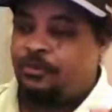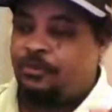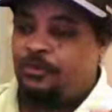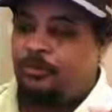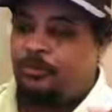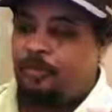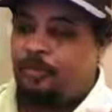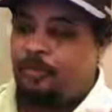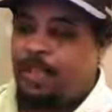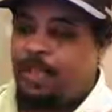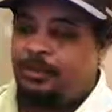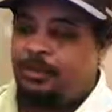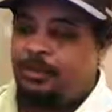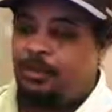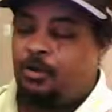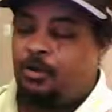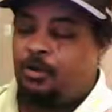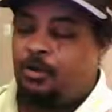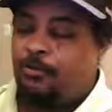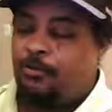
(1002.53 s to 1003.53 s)
there by
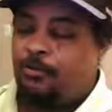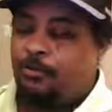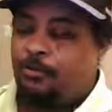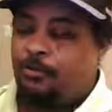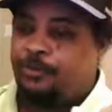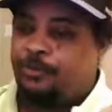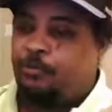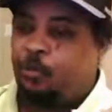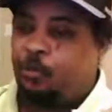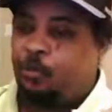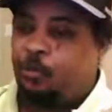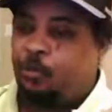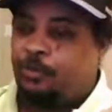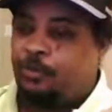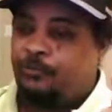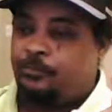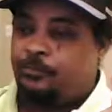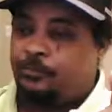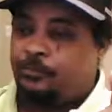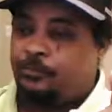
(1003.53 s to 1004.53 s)

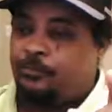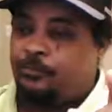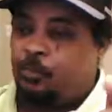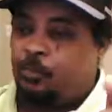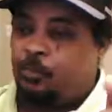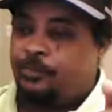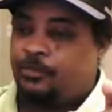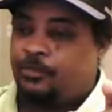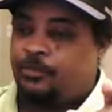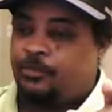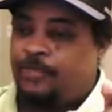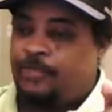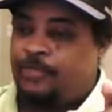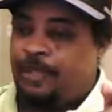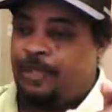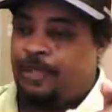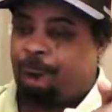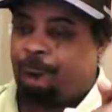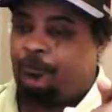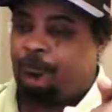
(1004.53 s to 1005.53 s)
Bridgeport and
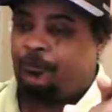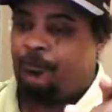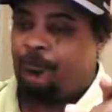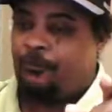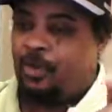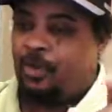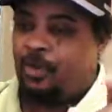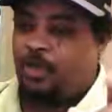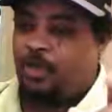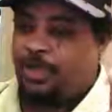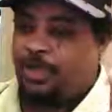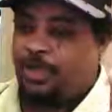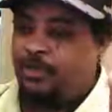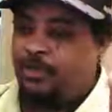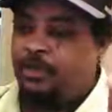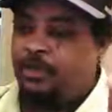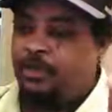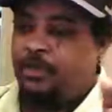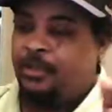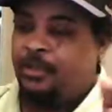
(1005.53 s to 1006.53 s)
Stamford and all that.
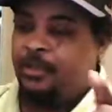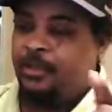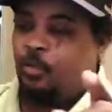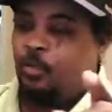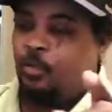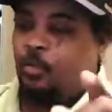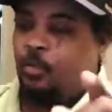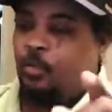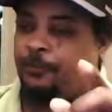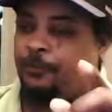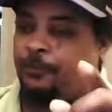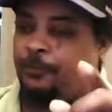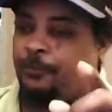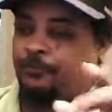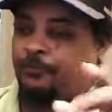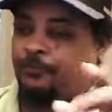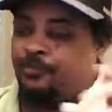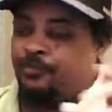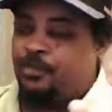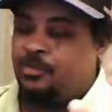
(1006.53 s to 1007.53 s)

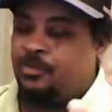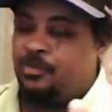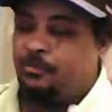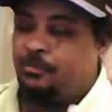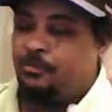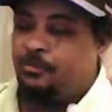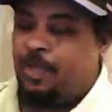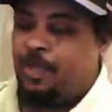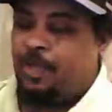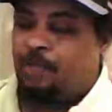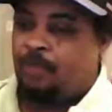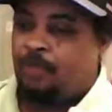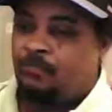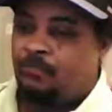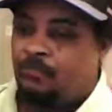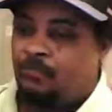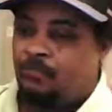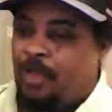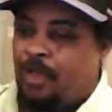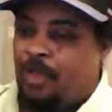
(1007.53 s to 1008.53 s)
Well,
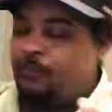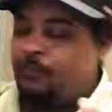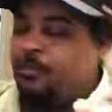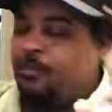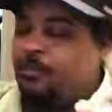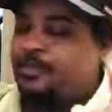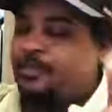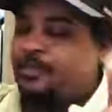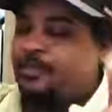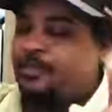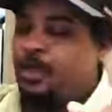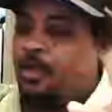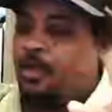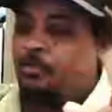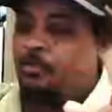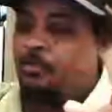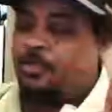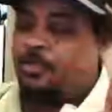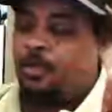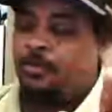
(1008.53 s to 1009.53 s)
about right when the
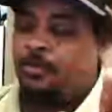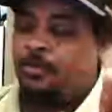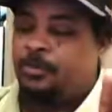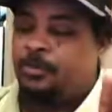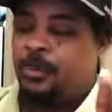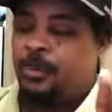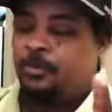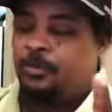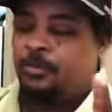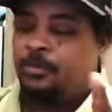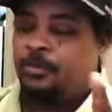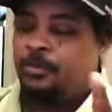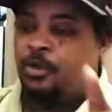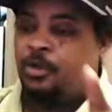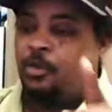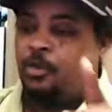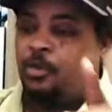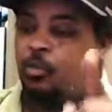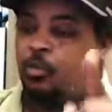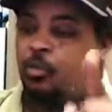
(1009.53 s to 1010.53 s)
sun was coming up,
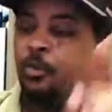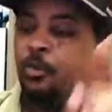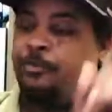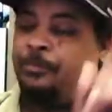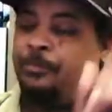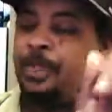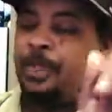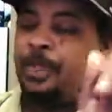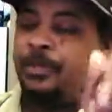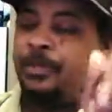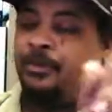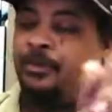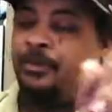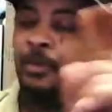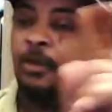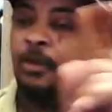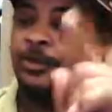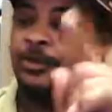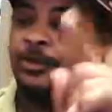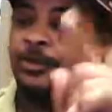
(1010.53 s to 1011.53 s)
we made it
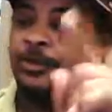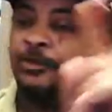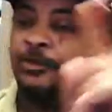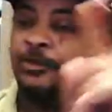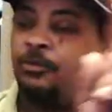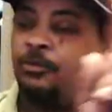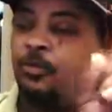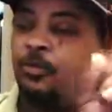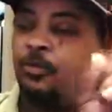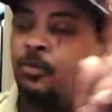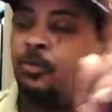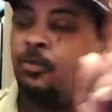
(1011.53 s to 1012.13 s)
up into